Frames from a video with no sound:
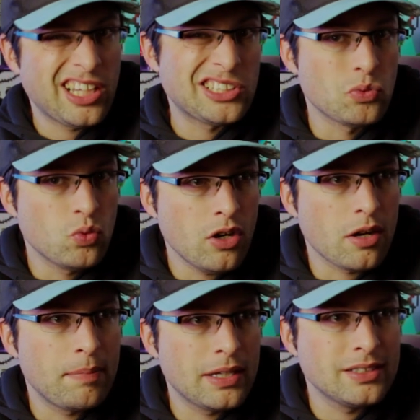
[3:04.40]
doesn't
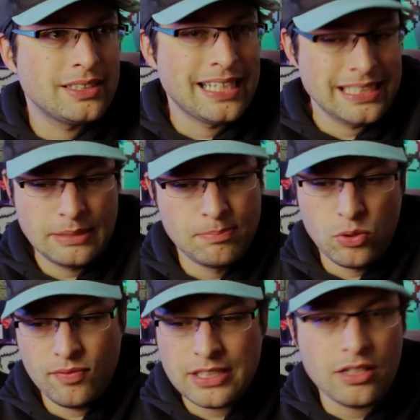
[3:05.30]
work because this
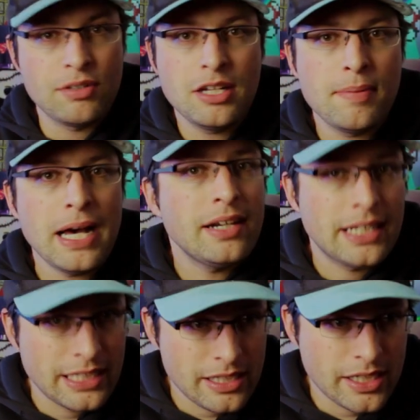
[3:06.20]
movie's not really about
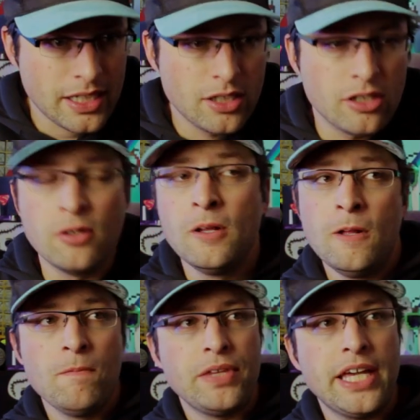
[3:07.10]
anything, you know?
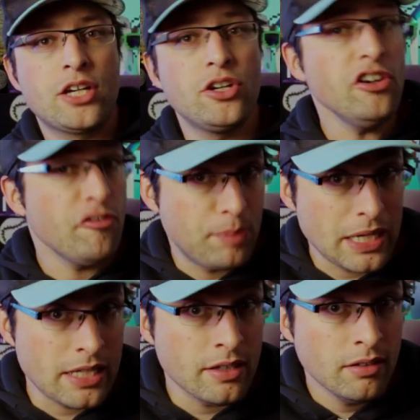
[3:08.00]
It could have
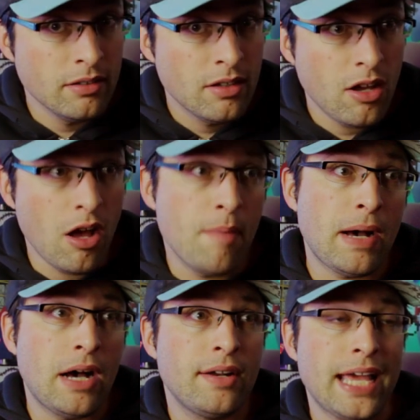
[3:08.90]
been
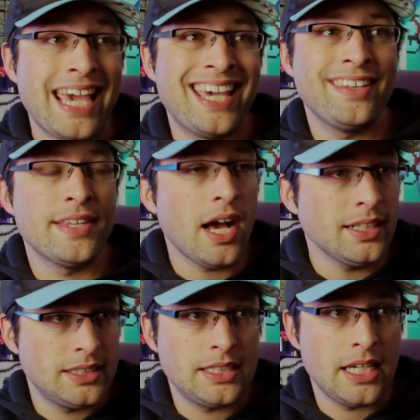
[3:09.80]
about a
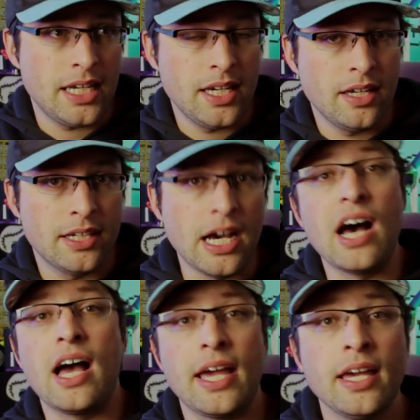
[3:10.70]
Nazi
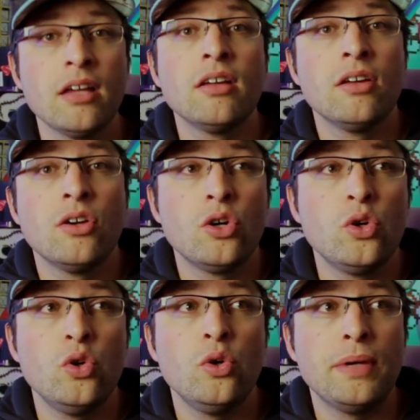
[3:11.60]
guy
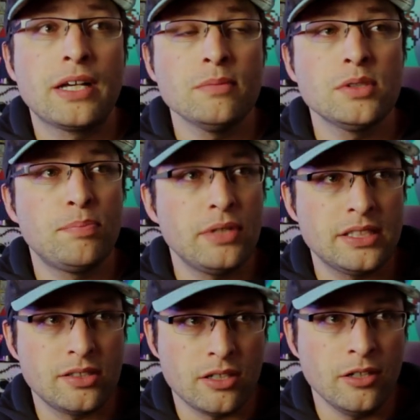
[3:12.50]
who becomes a
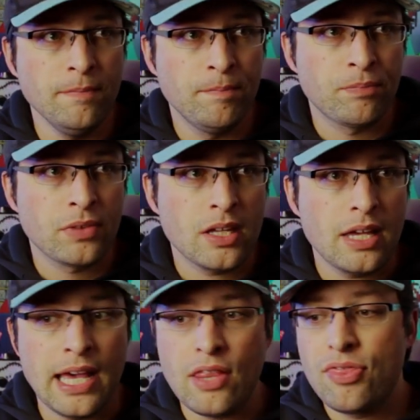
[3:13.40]
prisoner,
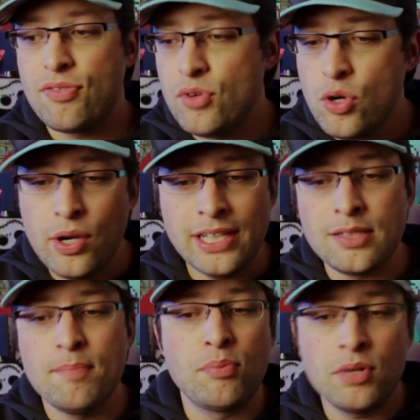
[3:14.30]
and through his
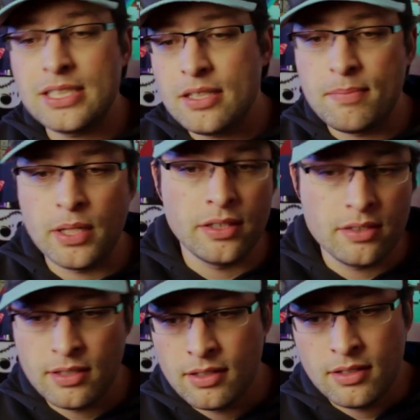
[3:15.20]

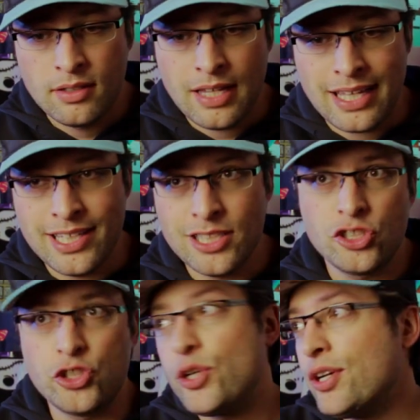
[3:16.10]
imprisonment and his
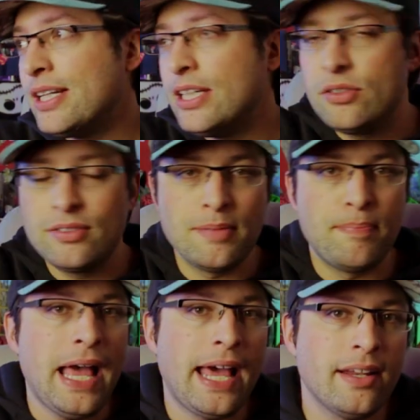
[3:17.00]
journey to
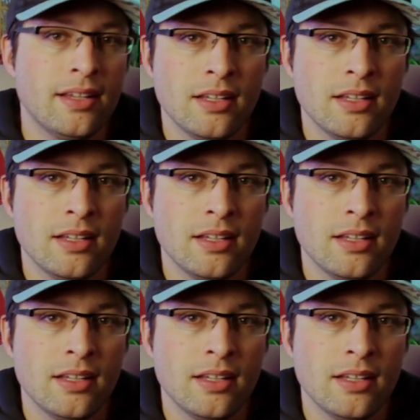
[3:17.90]
Tibet,